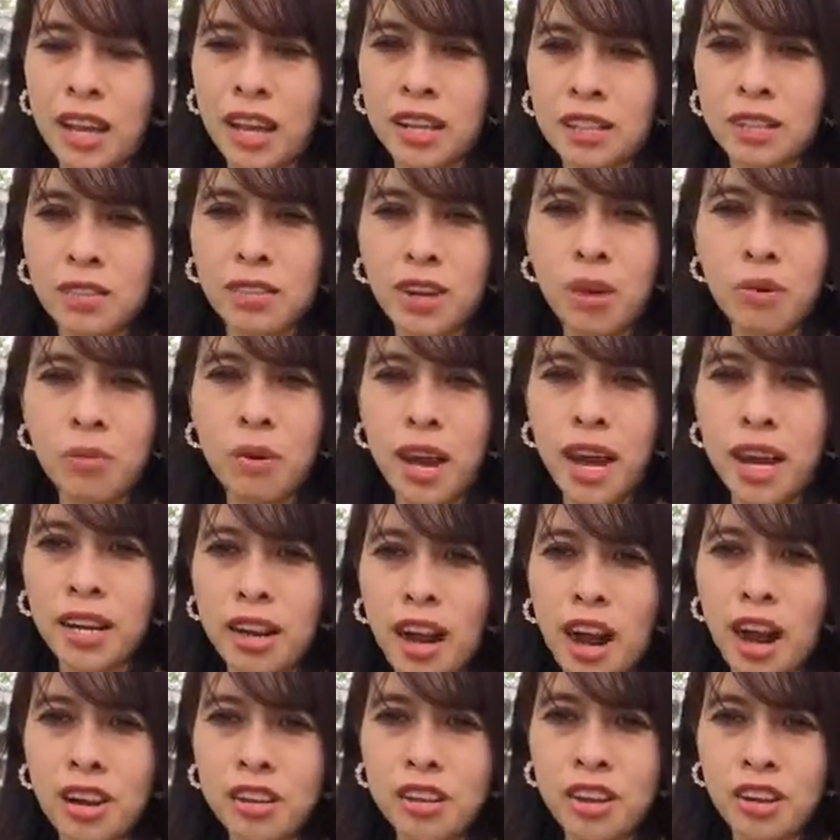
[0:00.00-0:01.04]
And you know
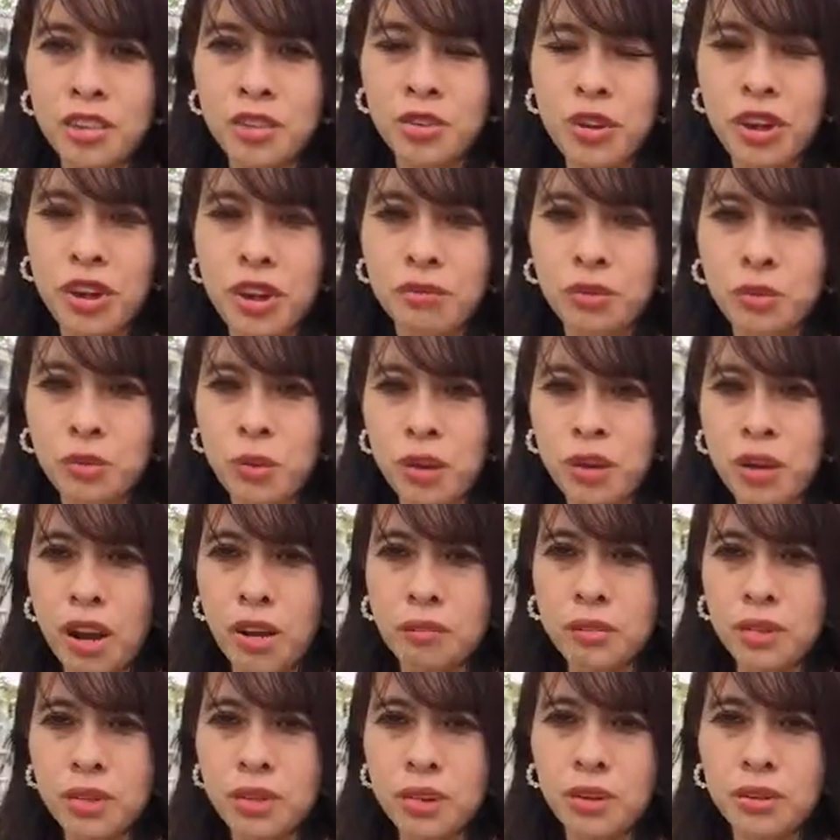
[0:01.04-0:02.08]
what? All your dreams will
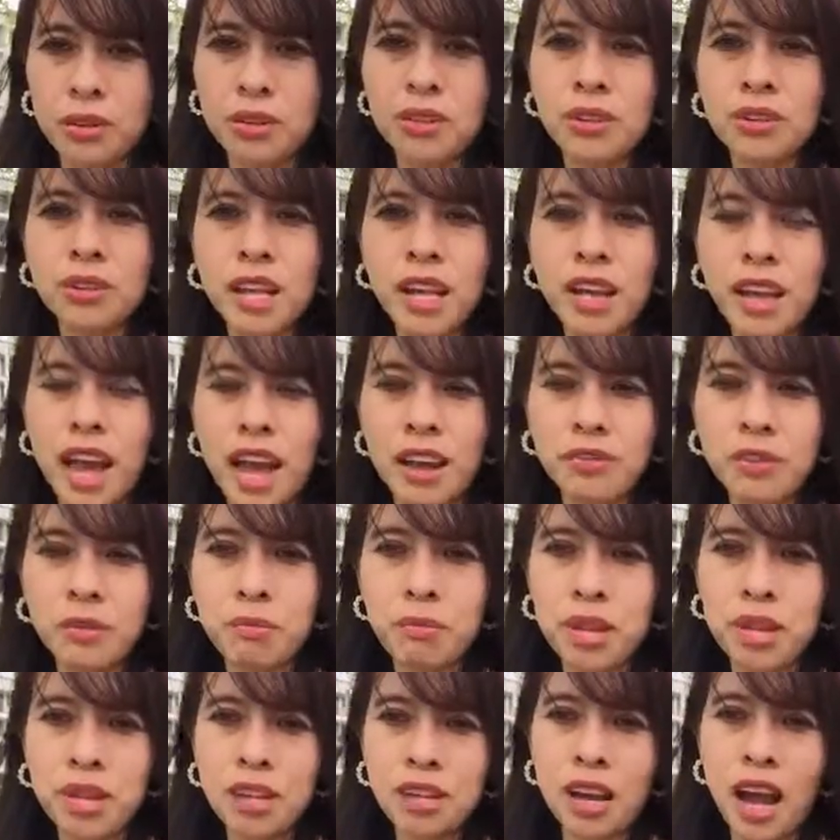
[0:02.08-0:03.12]
come true. You think
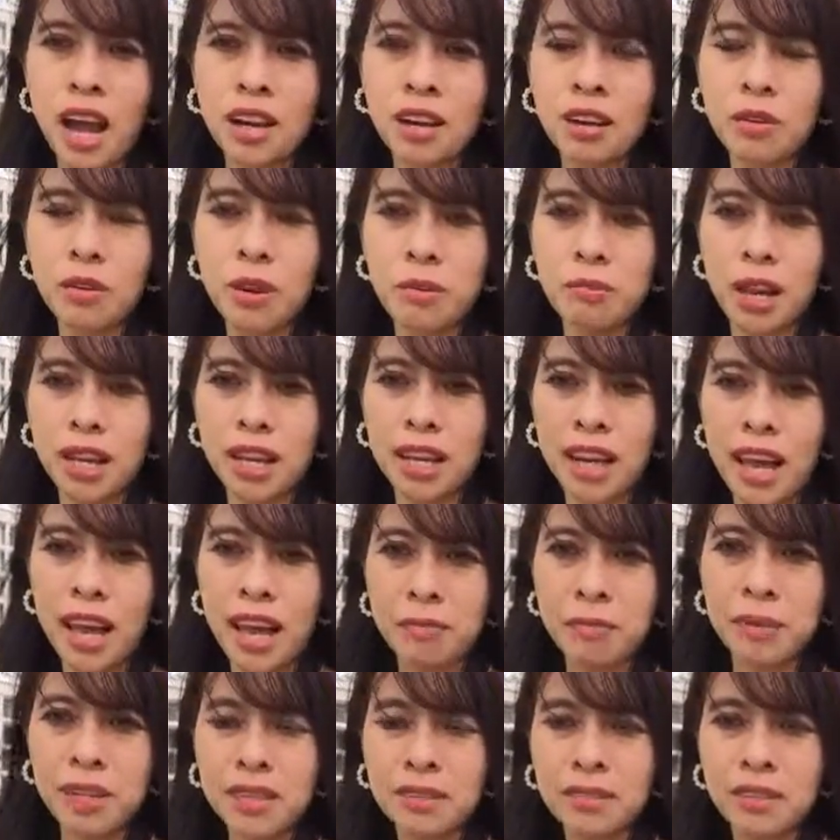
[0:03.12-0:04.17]
$500,000 will make it
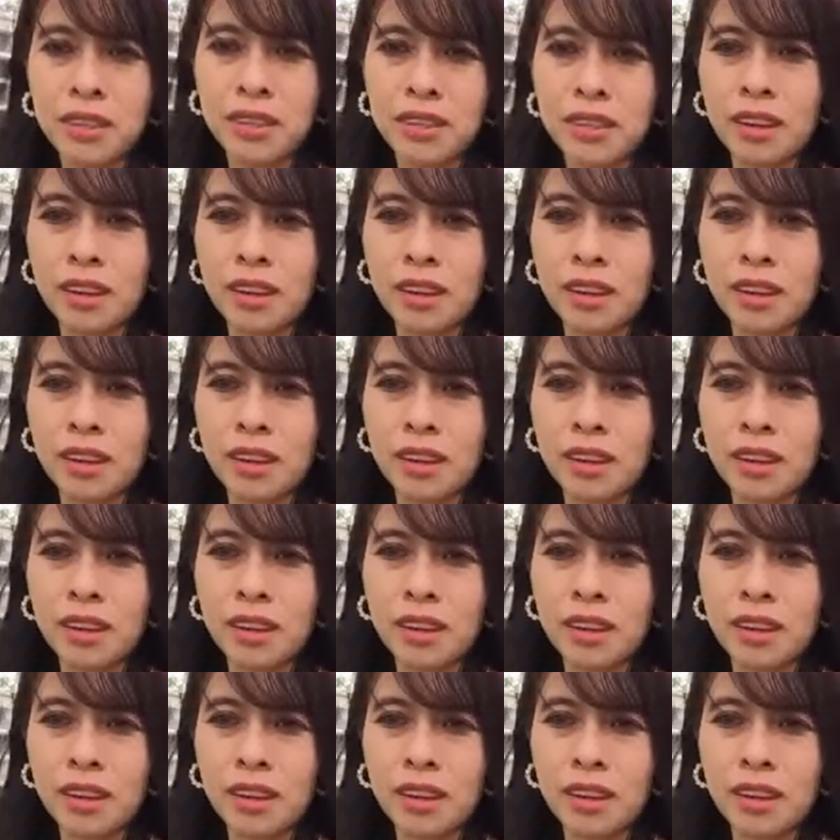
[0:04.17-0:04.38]
happen?